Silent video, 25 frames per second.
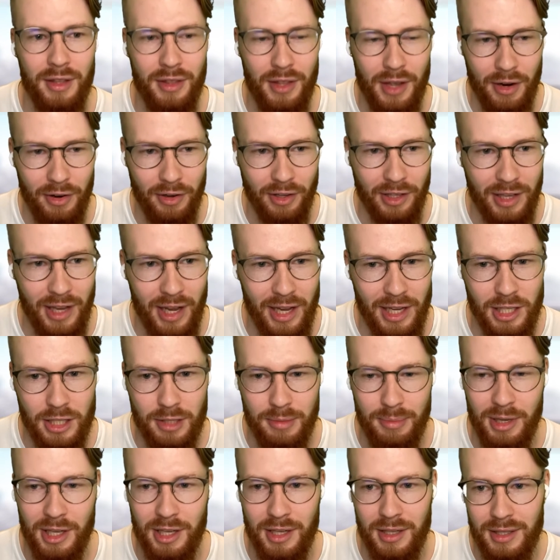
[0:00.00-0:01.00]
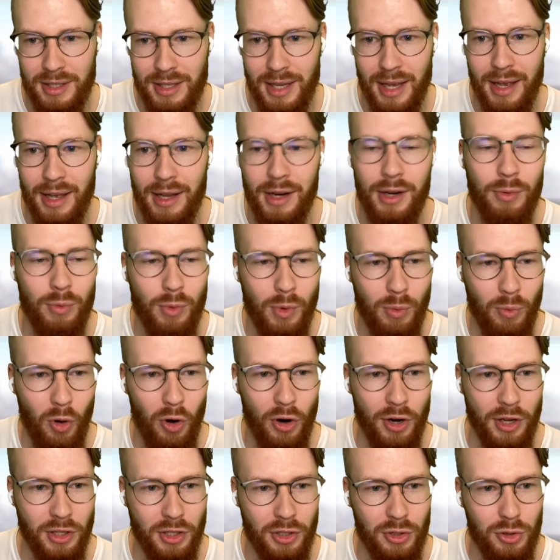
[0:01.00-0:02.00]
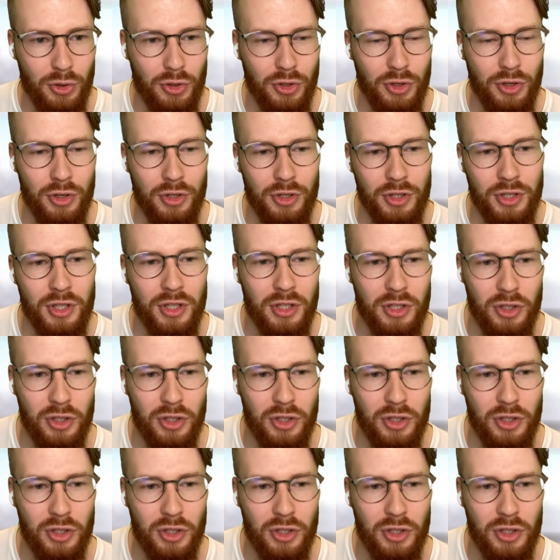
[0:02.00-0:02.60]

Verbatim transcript: their engagement, and rewarding users.